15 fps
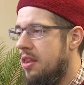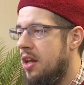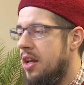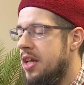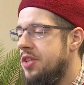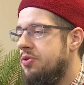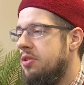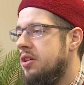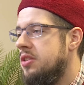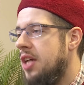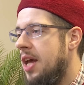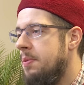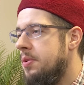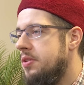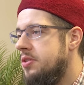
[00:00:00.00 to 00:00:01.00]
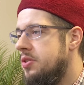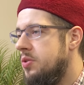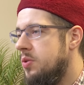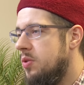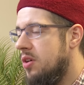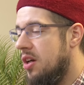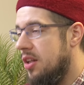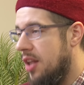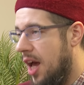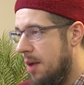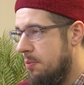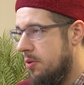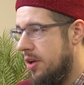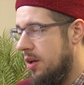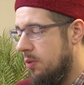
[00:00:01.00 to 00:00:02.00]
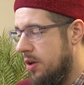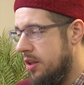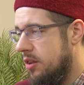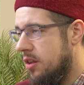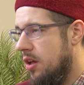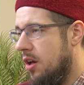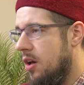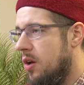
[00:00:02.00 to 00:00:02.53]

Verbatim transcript: that Israel is able to collaborate with